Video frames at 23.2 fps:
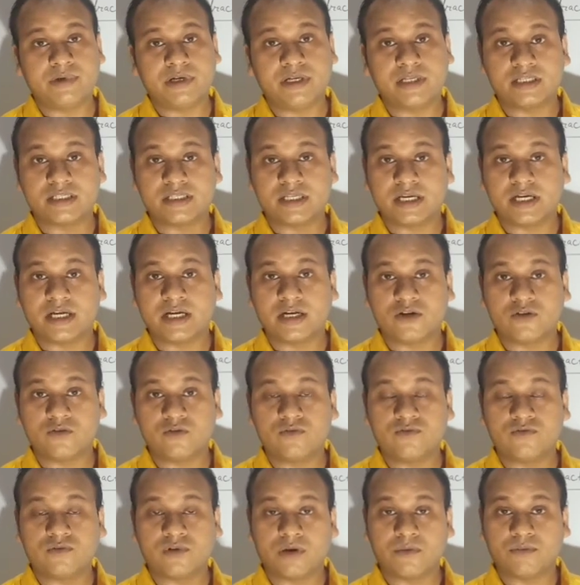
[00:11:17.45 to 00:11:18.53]
and the second
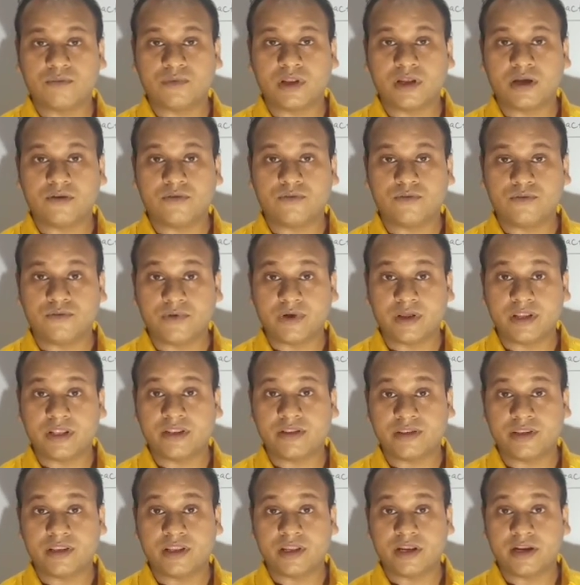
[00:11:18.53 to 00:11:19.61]
rule from the
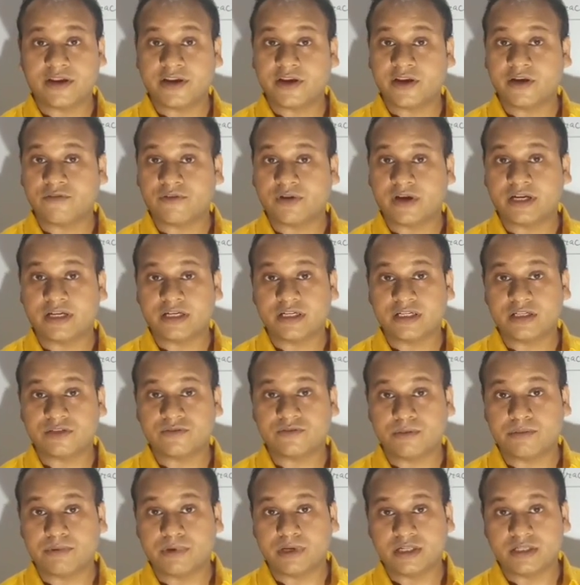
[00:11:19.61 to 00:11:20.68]
when the ray of light enters
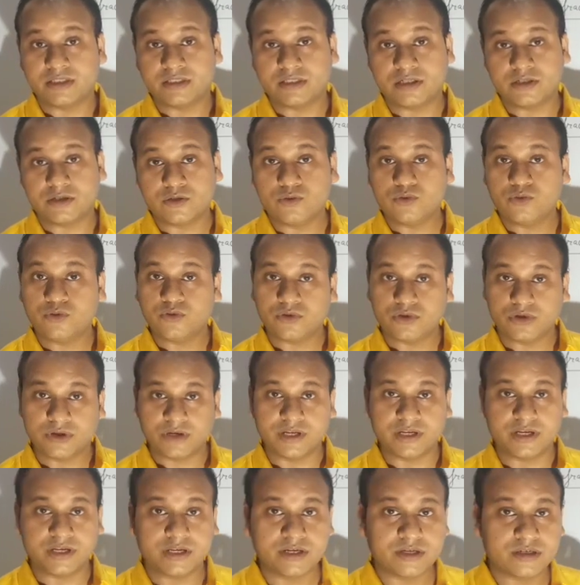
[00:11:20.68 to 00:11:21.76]
from denser to
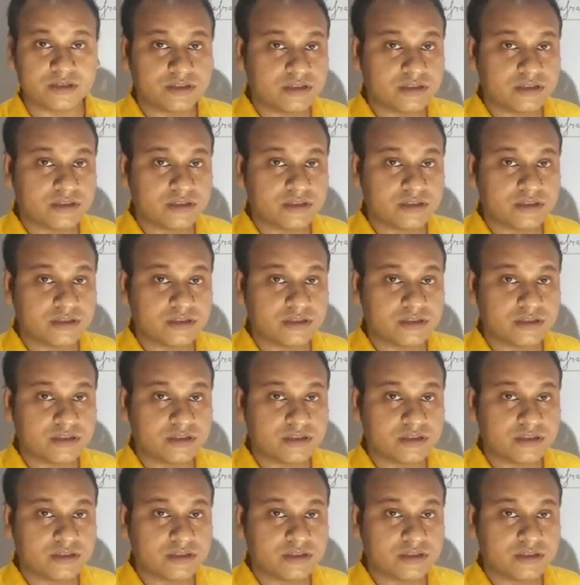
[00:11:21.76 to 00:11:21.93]
rare.